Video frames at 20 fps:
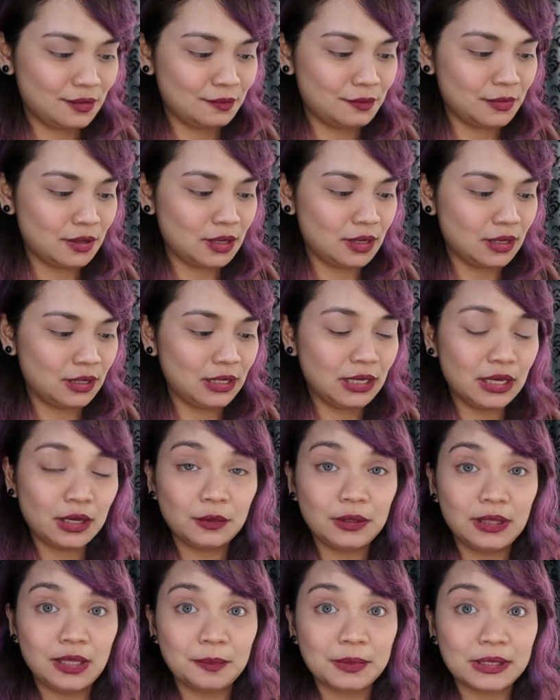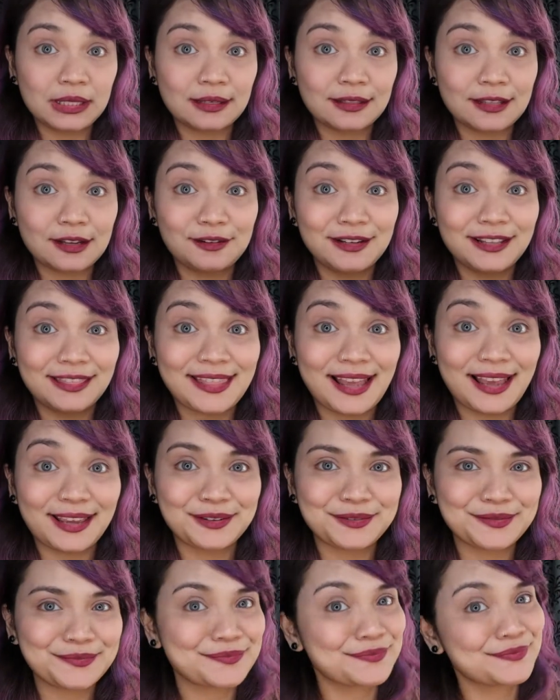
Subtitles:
Mag-liquid lipstick na ulit tayo.